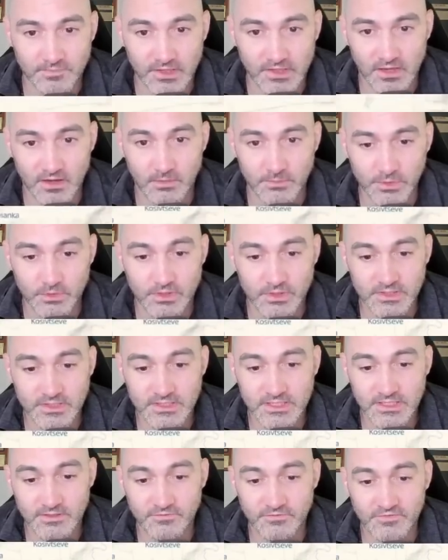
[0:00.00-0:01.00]
Um, you can
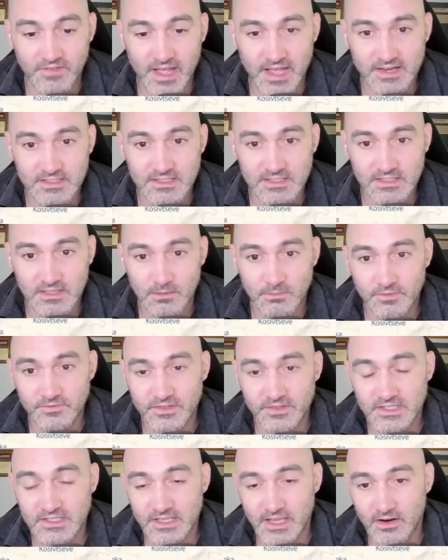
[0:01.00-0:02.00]
see, in fact, some of
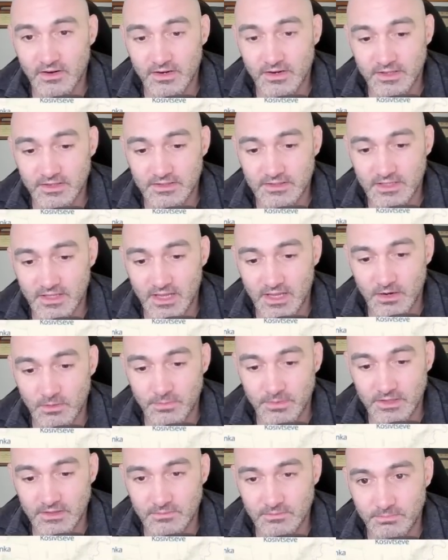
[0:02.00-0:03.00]
these areas that are
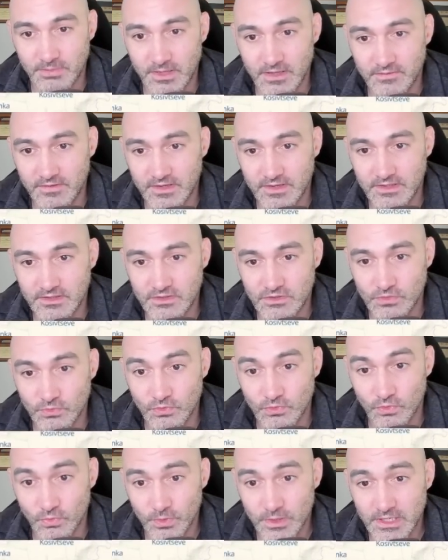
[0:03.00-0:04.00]
being pivoted to
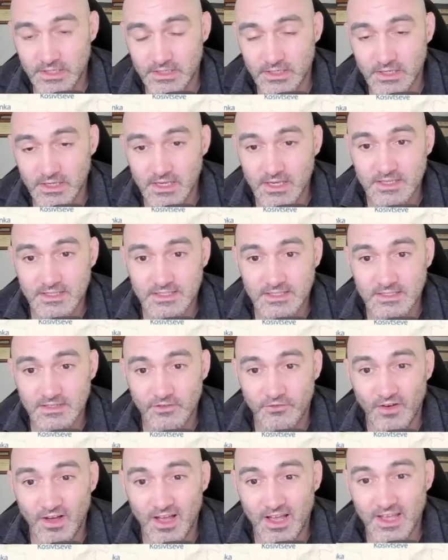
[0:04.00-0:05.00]
green
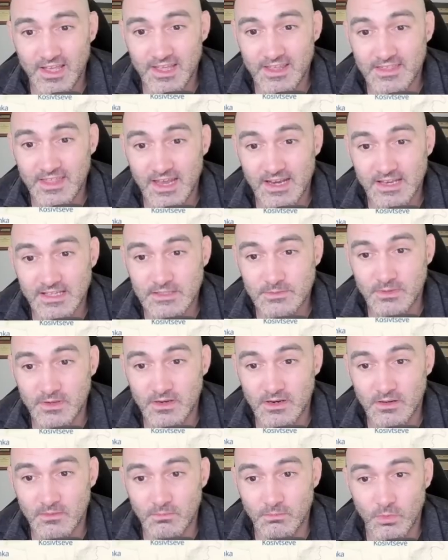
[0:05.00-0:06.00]
signify that it's
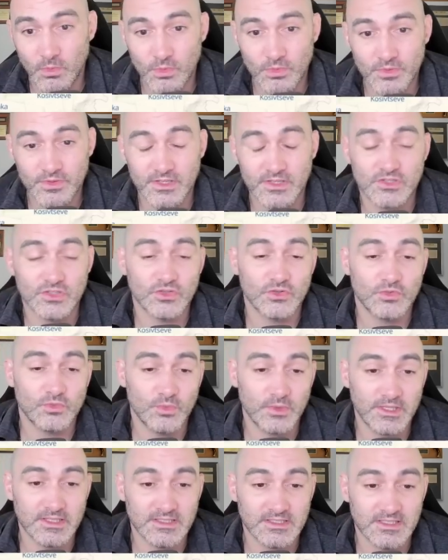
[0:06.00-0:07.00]
been more than two
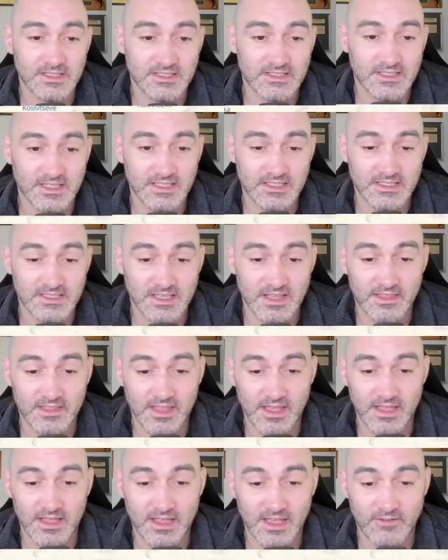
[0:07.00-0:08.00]
weeks since
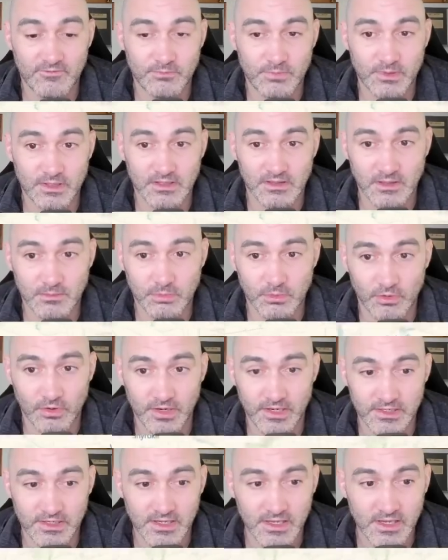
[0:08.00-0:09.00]
they have been
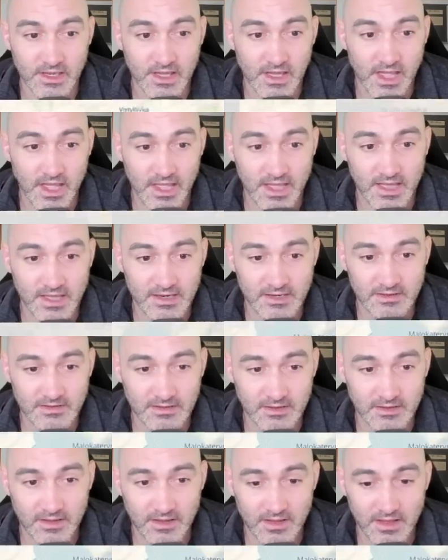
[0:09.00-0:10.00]
liberated. And
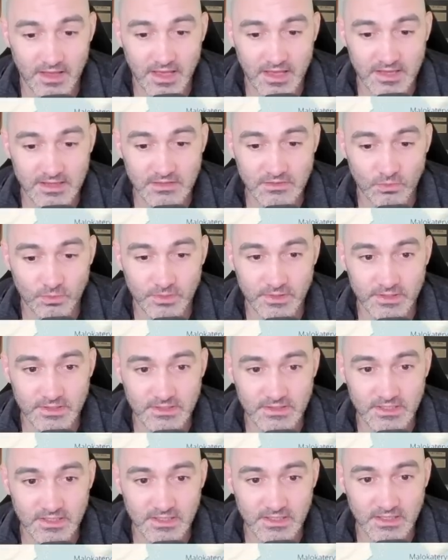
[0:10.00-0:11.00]
as we
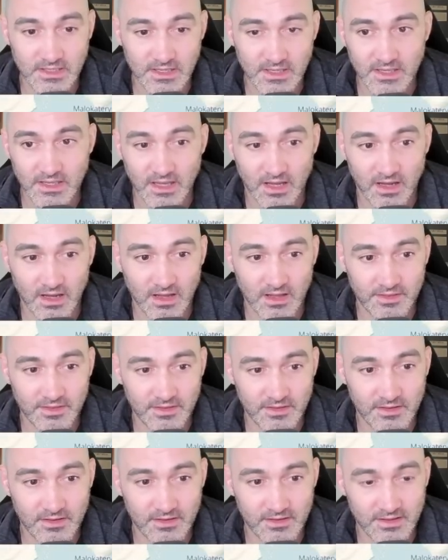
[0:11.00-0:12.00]
see, uh,
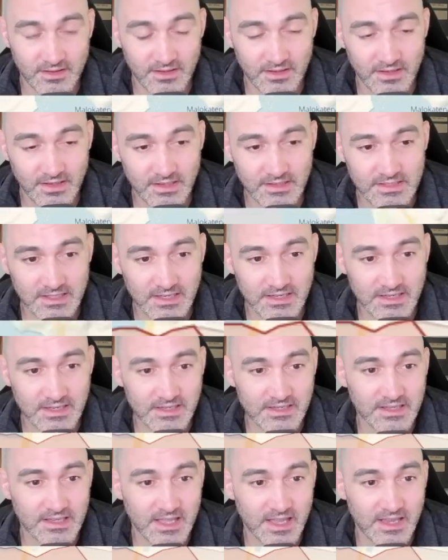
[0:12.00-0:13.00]
it's an
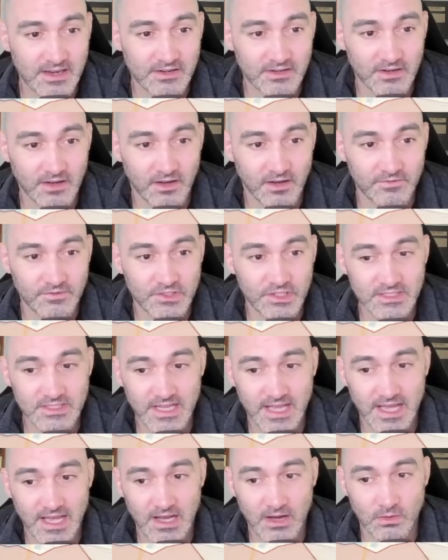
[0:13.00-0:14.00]
indicator of just
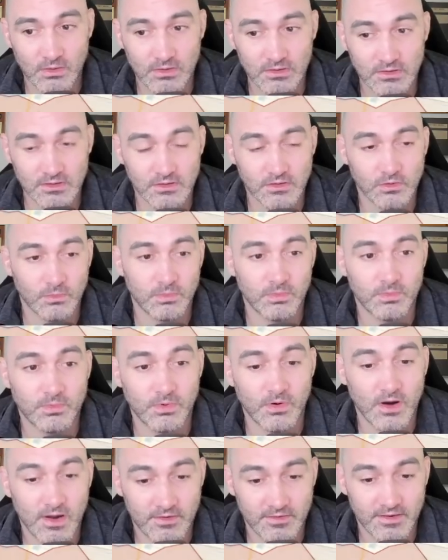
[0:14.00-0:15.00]
how little
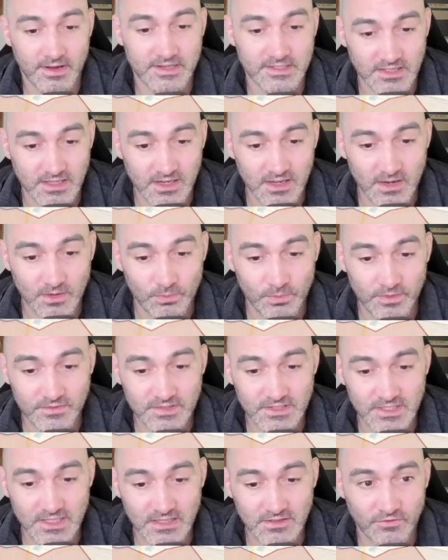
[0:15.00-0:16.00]
progress we've
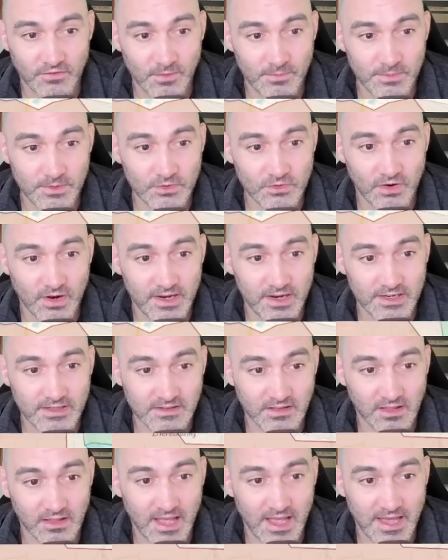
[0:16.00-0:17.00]
seen from Ukraine in
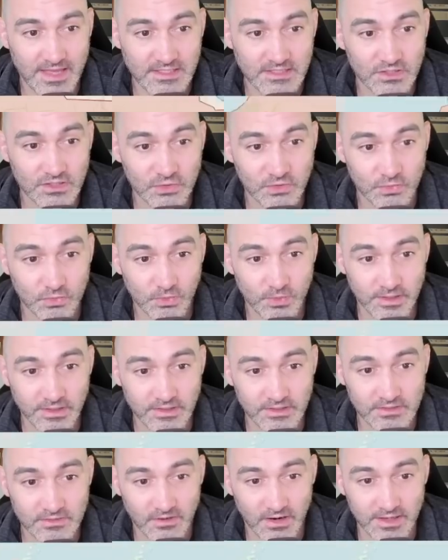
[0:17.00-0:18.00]
the last two
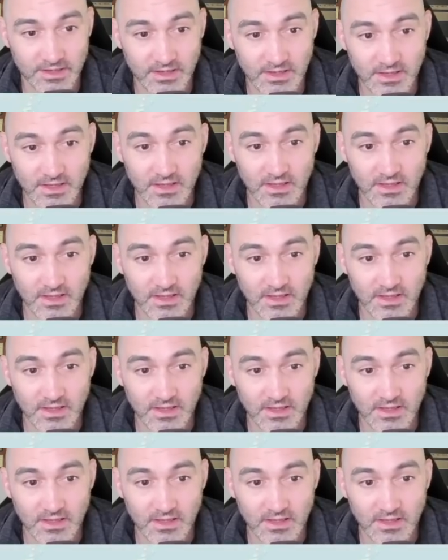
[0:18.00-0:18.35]
weeks, right?